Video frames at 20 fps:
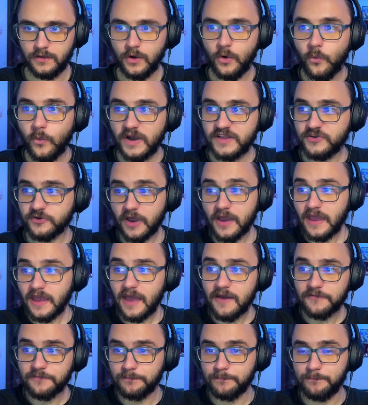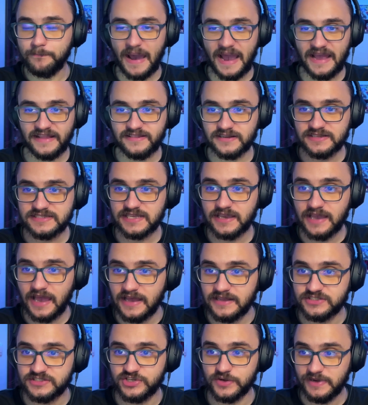Wait, you can have battles
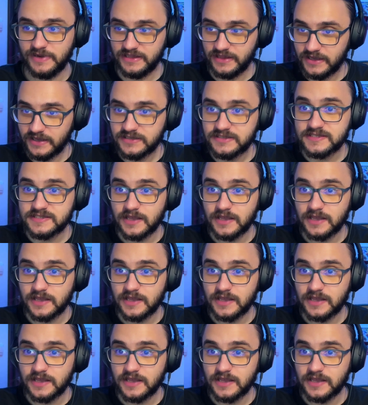against gym leaders?